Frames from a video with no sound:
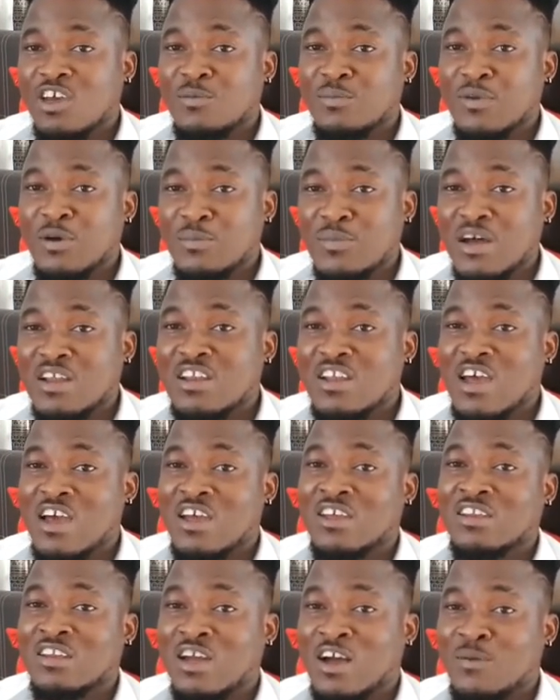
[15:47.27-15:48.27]
Remember 9,
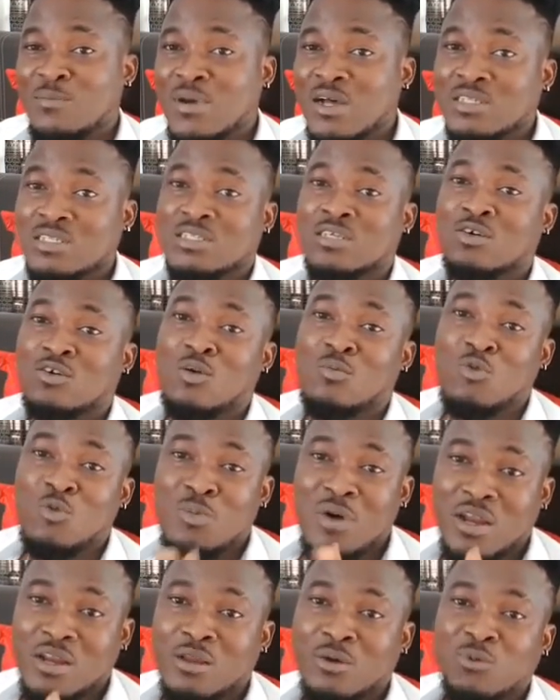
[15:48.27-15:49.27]
Abba said, oh,
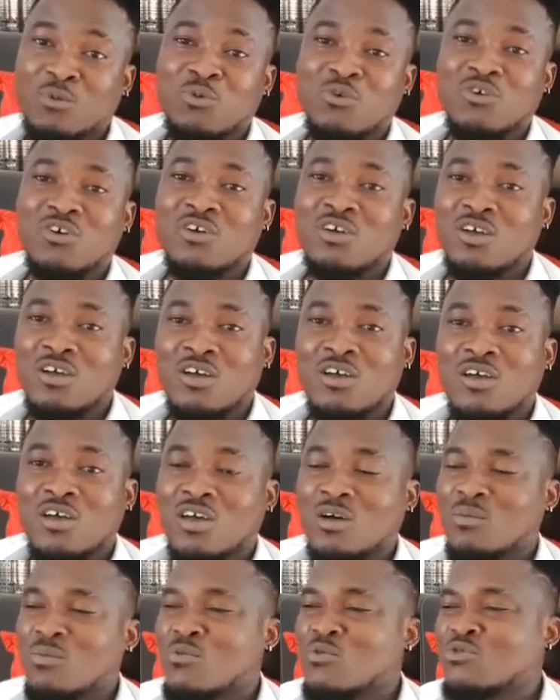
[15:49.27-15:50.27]
move on him.
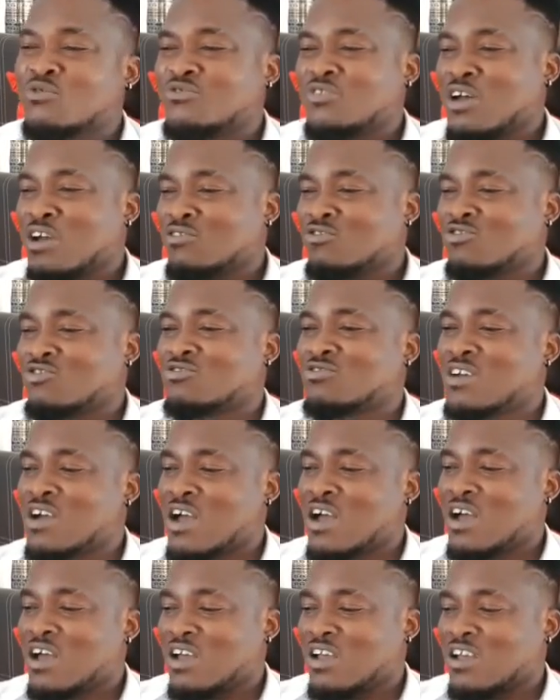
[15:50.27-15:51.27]
Move
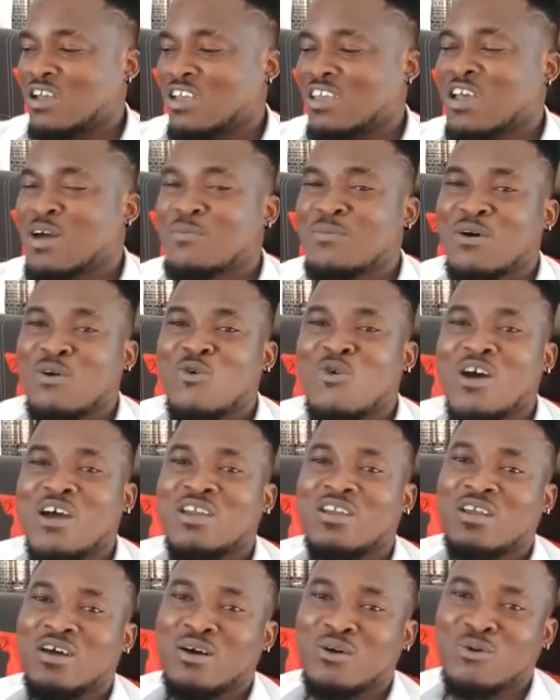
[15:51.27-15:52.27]
chantra, I am a
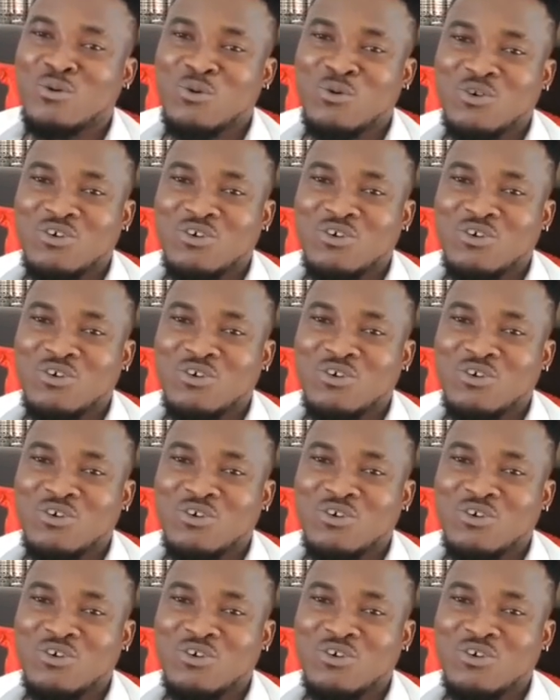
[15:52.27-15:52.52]
coin now.